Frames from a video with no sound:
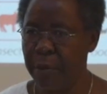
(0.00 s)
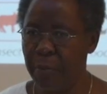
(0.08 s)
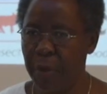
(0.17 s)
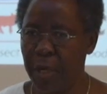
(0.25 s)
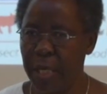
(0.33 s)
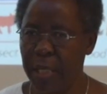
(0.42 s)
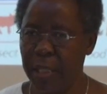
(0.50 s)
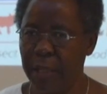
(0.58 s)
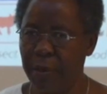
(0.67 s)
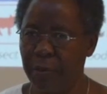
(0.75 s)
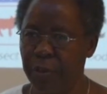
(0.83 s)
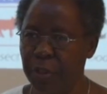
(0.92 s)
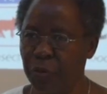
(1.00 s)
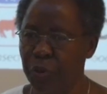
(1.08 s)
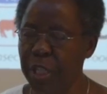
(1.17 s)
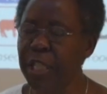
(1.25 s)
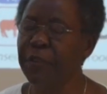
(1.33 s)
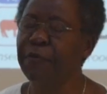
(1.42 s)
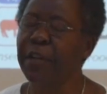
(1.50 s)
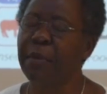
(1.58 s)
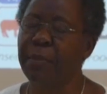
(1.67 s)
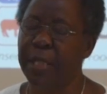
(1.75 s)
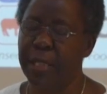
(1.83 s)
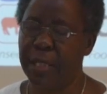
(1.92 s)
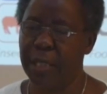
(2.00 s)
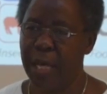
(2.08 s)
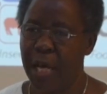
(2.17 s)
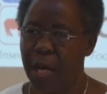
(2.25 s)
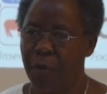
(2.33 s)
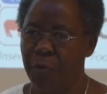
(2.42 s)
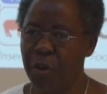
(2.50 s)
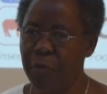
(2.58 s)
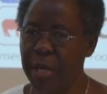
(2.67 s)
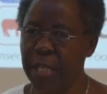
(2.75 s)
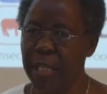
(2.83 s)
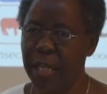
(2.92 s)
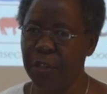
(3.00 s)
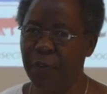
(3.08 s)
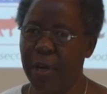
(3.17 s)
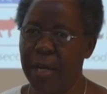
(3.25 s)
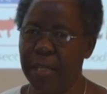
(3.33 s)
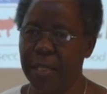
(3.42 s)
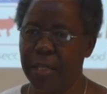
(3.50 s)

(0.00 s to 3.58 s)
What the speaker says: to reach farmers. We went as far